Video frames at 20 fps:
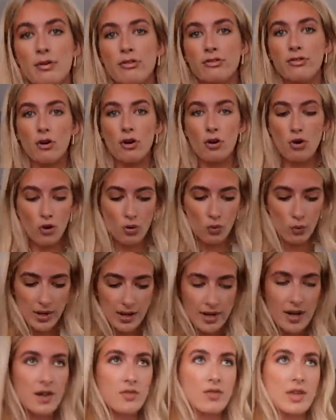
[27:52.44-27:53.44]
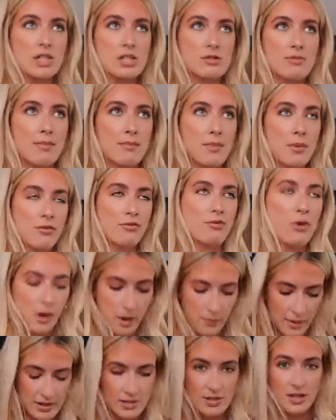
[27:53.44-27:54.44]
before we cut these, remember before
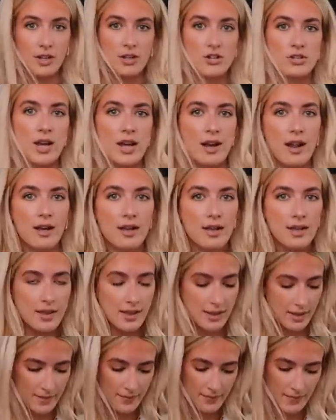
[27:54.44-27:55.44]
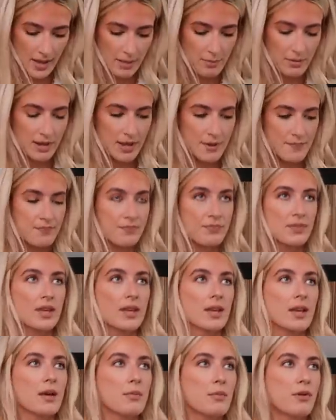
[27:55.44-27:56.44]
I went to Coachella?
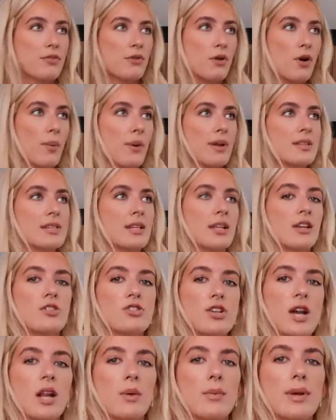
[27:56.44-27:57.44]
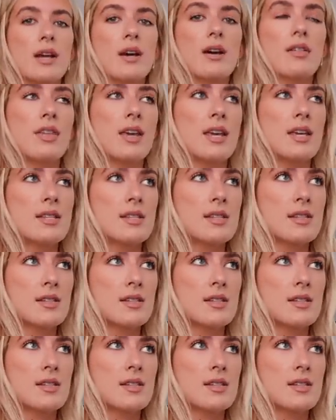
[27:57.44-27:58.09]
Before I went to Coachella, we cut these.